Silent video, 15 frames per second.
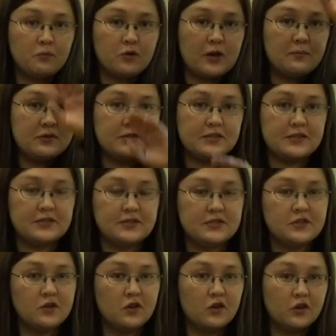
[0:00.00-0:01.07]

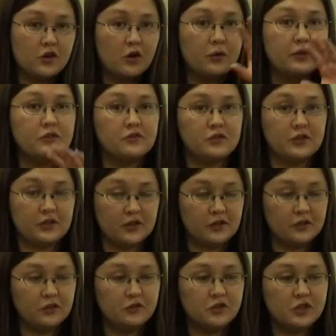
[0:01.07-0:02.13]
Premises go into the
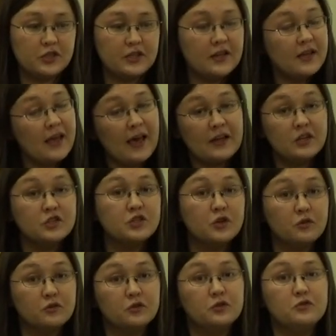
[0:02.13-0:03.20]
conclusion and
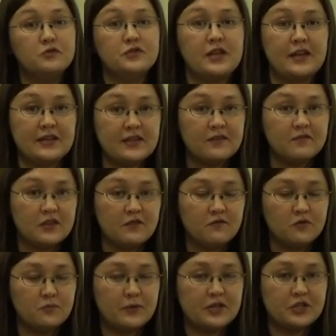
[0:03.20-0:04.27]
don't lose any of the
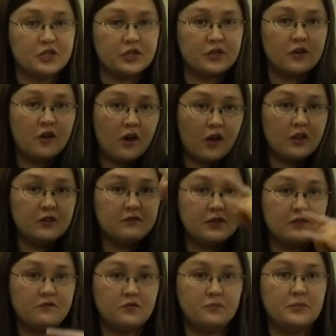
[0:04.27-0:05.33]
information. All of
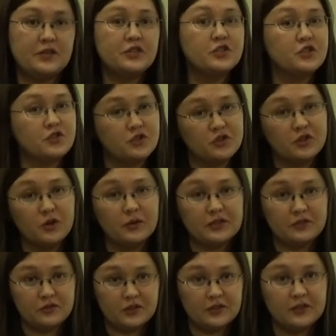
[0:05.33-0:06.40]
the information should go
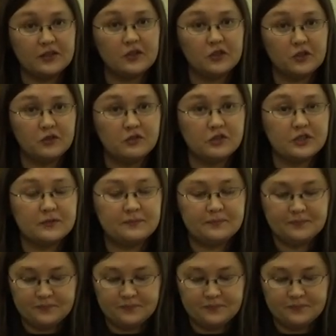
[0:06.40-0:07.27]
into the conclusion.